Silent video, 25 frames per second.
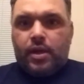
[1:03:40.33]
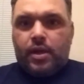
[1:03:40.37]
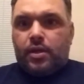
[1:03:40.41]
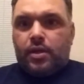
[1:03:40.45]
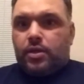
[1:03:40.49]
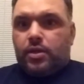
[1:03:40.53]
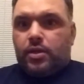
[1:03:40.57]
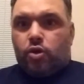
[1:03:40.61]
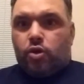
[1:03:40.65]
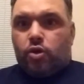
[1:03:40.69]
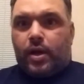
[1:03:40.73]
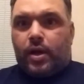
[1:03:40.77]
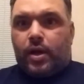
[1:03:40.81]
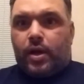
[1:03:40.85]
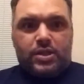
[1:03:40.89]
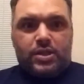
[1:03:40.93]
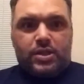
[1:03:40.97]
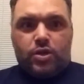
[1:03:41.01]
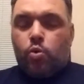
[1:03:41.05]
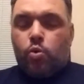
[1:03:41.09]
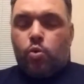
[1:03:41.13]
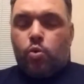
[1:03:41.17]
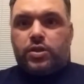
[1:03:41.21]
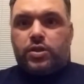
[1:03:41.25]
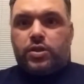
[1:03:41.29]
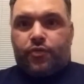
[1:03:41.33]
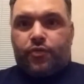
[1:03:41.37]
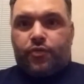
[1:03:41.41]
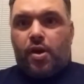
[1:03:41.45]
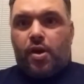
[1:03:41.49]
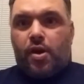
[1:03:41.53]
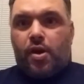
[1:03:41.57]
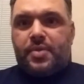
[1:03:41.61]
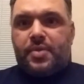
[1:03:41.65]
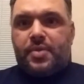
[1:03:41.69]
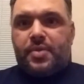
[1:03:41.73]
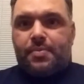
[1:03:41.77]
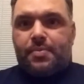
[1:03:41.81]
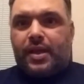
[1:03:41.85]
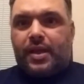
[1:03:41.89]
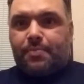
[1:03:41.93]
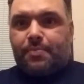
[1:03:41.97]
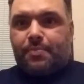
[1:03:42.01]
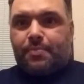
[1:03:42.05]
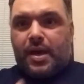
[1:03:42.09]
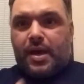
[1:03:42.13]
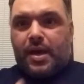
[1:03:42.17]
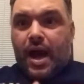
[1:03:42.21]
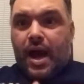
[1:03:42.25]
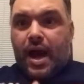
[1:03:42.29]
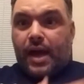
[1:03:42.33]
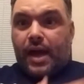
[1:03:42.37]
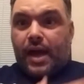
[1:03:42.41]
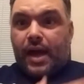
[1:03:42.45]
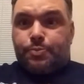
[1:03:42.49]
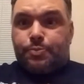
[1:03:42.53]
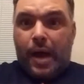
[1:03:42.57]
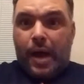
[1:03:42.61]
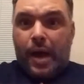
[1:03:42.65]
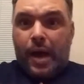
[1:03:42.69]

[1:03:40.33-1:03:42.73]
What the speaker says: I see who it's from, and like my heart's pounding.